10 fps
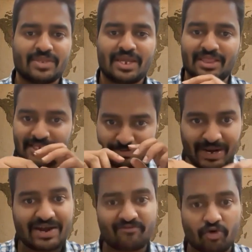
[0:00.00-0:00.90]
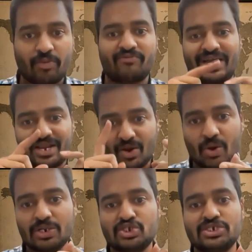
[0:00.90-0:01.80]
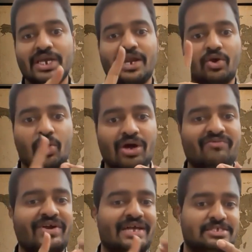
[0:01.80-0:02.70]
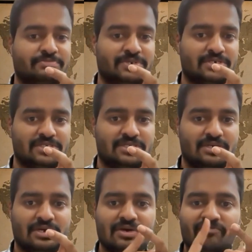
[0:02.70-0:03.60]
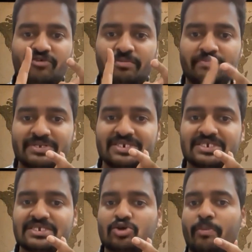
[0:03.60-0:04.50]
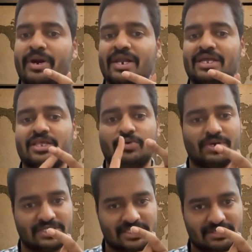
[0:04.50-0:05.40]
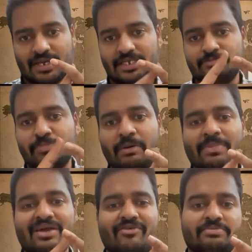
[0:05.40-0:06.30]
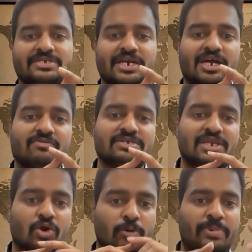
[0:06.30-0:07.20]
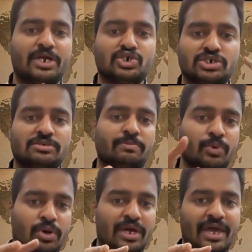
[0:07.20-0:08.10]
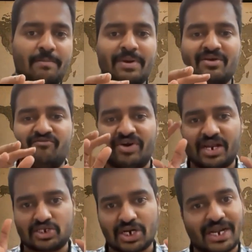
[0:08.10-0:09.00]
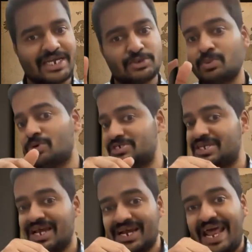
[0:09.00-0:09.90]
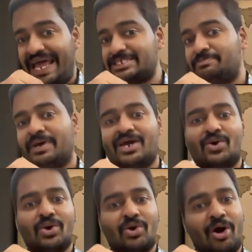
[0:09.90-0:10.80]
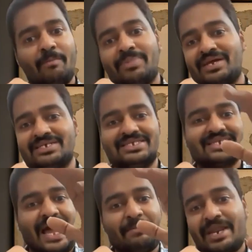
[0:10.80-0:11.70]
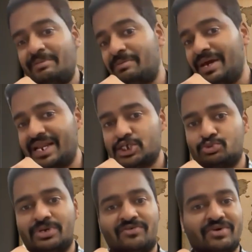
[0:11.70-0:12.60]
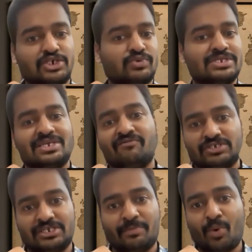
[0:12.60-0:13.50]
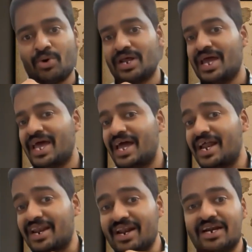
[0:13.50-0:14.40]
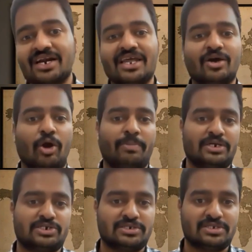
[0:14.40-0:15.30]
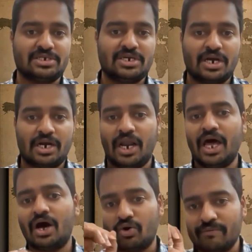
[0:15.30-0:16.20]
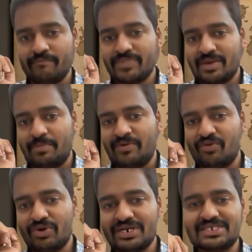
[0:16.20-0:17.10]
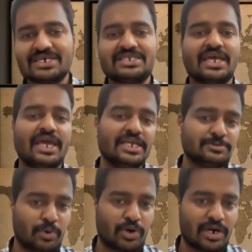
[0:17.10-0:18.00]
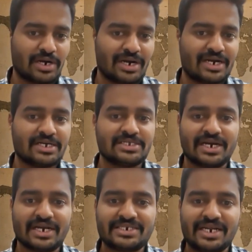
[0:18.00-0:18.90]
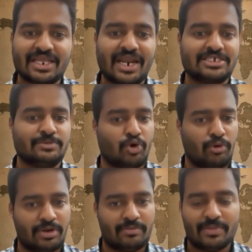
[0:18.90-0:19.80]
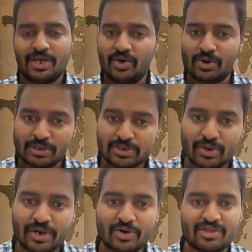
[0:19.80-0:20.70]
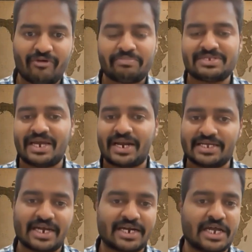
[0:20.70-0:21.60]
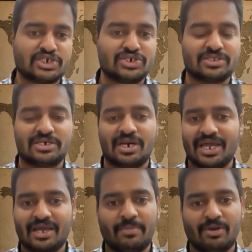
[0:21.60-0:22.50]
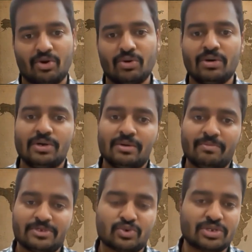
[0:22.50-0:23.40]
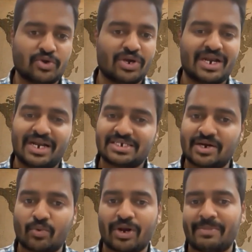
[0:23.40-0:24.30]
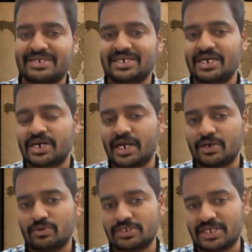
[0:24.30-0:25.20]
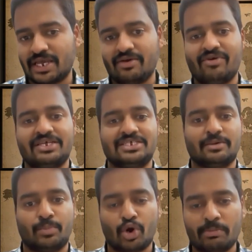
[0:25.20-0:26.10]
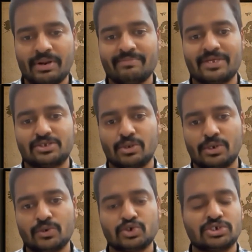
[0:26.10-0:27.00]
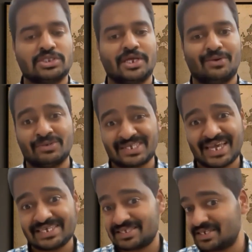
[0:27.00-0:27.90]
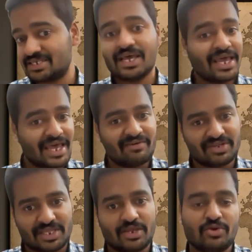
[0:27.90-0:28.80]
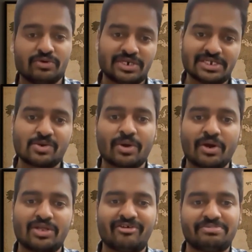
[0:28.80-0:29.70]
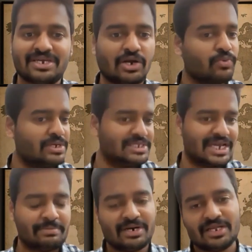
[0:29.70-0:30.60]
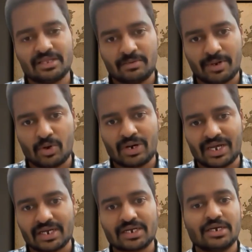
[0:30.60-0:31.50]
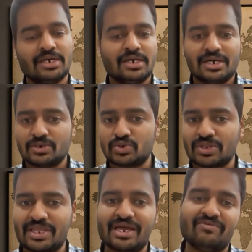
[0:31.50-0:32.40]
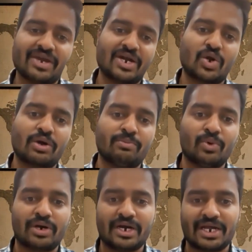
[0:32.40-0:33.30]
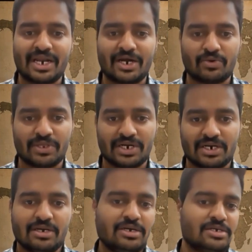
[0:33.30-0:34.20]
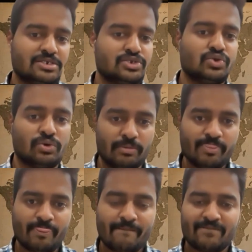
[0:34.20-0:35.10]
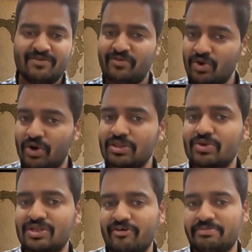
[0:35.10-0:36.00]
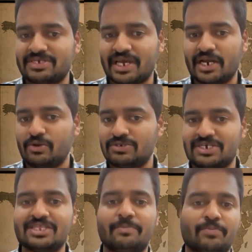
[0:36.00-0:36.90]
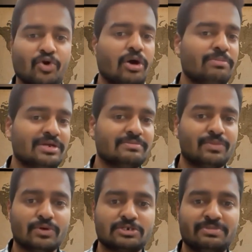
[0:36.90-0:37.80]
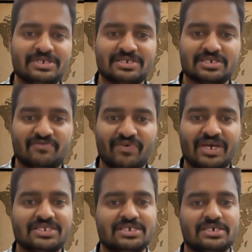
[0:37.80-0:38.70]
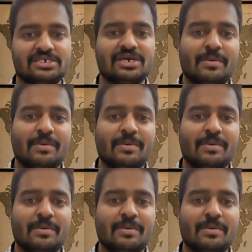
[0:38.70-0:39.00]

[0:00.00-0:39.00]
in this platform of technology and qualified experts for businesses operating in the US. Its public website covers incorporation, bookkeeping, financial dashboards, tax payroll, compliance, cap table management, virtual CFO support, and related legal operations. Now, before discussing each product, let us understand the larger problem. You can also look into the website as I attached in the link below so that you can understand what I'm exactly trying to say when I say the problem, the solution, the use cases, everything. You just look into the website once. I kept it in the below link. So then we can talk more detail into that. So if you've gone through the website, you see the problem most businesses face is